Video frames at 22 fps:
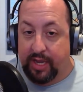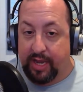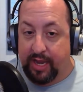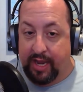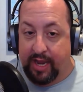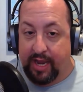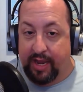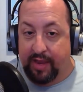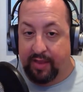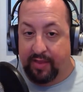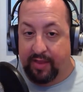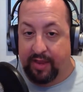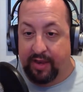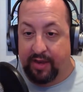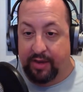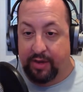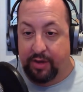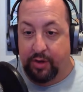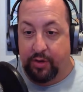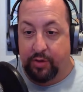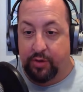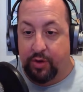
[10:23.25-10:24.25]
and
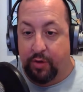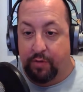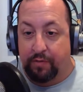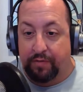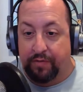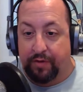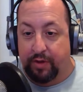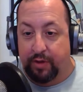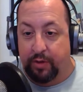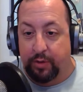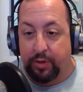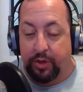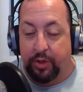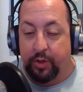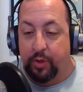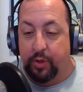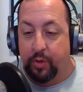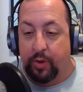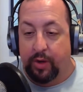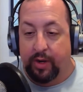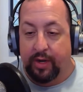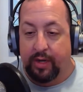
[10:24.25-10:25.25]
then you don't follow
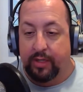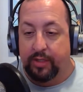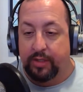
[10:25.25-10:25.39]
through on it.